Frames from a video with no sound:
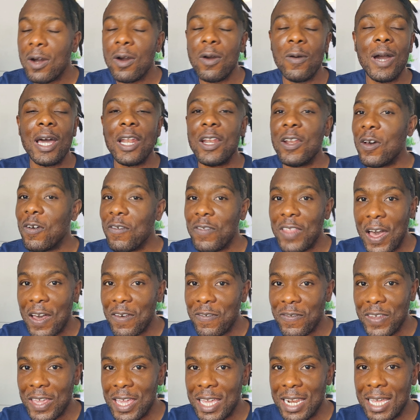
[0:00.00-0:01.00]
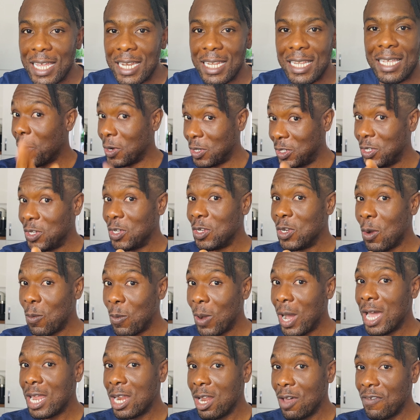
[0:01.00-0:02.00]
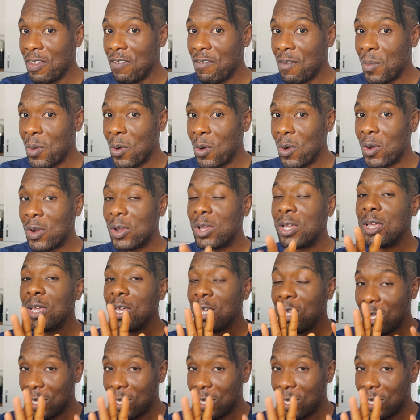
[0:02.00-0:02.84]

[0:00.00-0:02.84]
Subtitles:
Oh, I love that feeling. But do you know what I love even more?